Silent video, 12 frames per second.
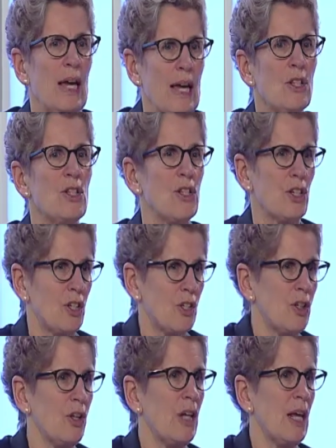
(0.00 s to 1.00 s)

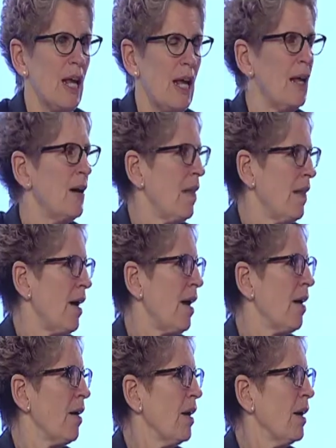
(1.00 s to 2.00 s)
insecurity in
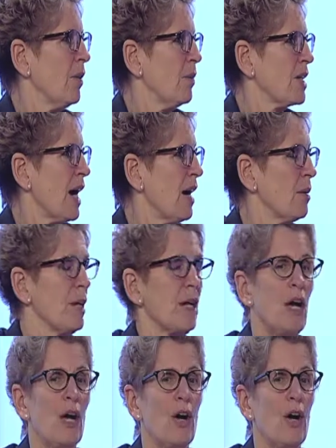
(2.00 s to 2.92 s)
their retirement.